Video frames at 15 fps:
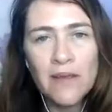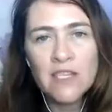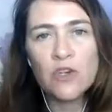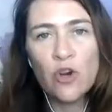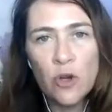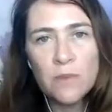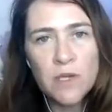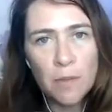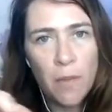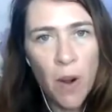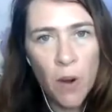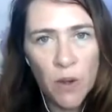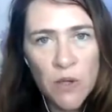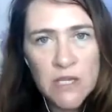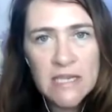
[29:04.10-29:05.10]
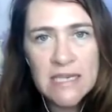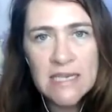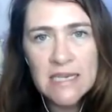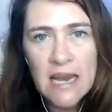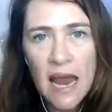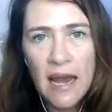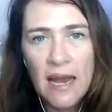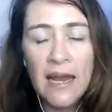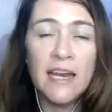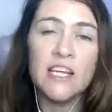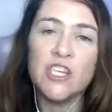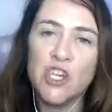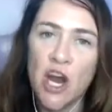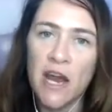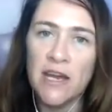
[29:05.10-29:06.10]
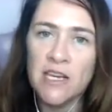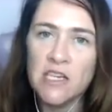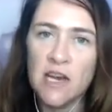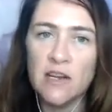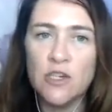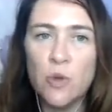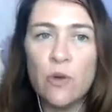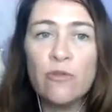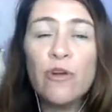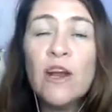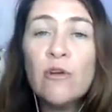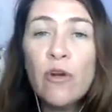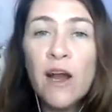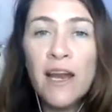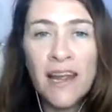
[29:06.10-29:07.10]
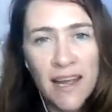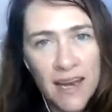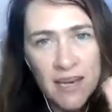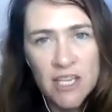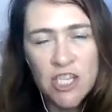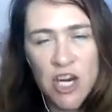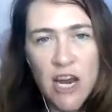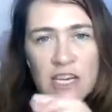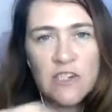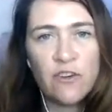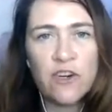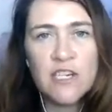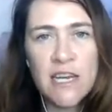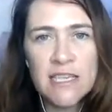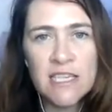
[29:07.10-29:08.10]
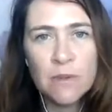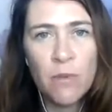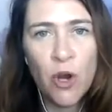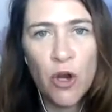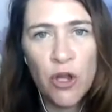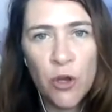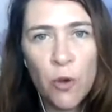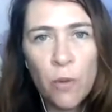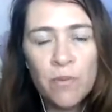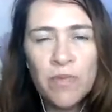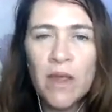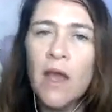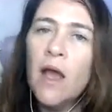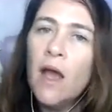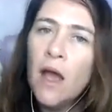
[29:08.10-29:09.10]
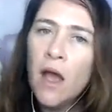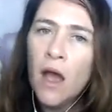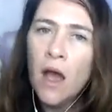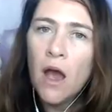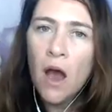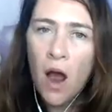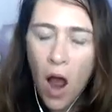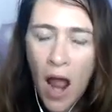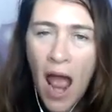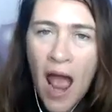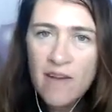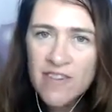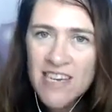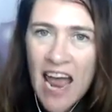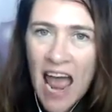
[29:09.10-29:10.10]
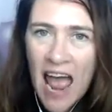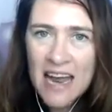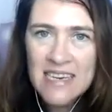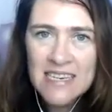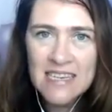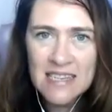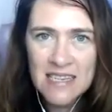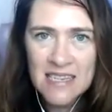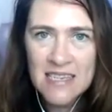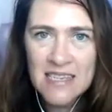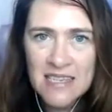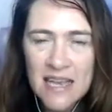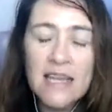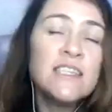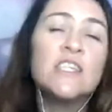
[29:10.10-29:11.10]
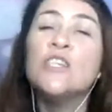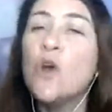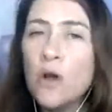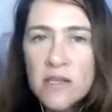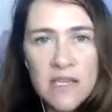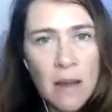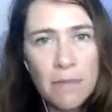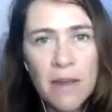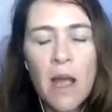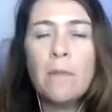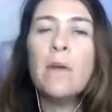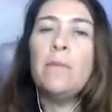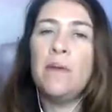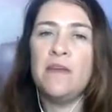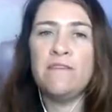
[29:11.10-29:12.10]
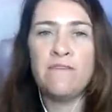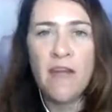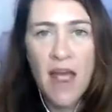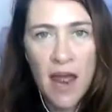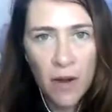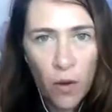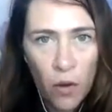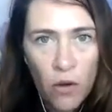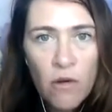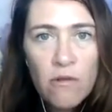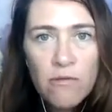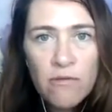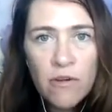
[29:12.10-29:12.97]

this group to post in exchange and do a free reading in exchange for a testimonial. I have to add to this. It's not something I'm a big fan of.